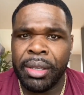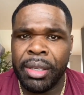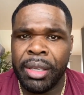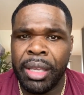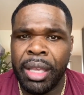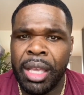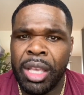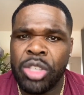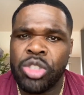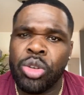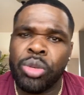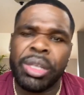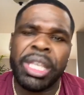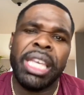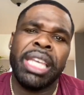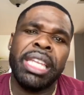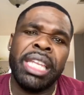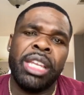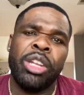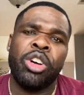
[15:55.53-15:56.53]
So
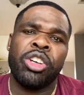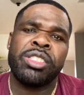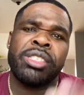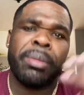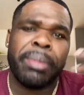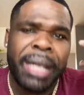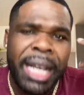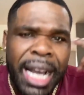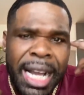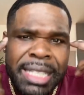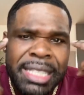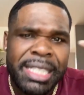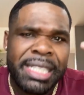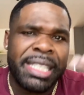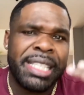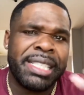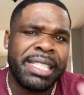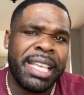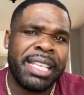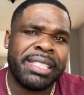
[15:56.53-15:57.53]
Keenan
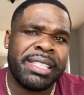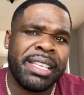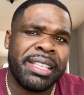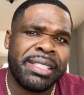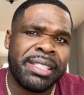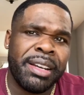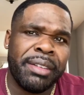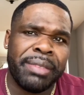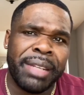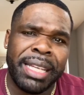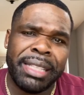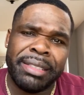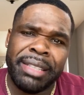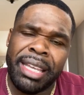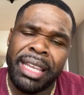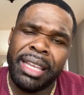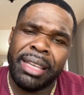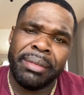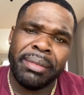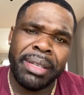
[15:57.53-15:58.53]
subconsciously says to himself like,
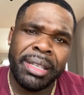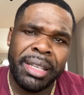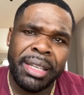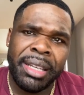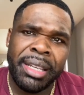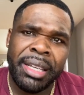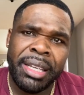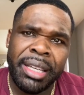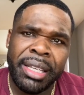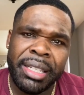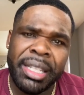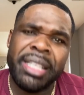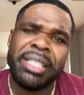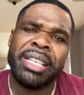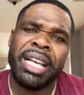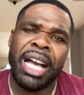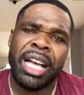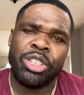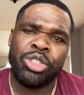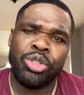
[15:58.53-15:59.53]
damn, these
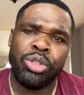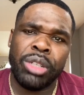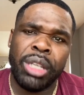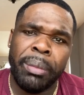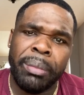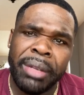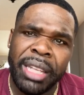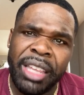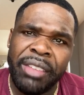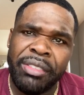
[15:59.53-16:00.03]
guys truly believe in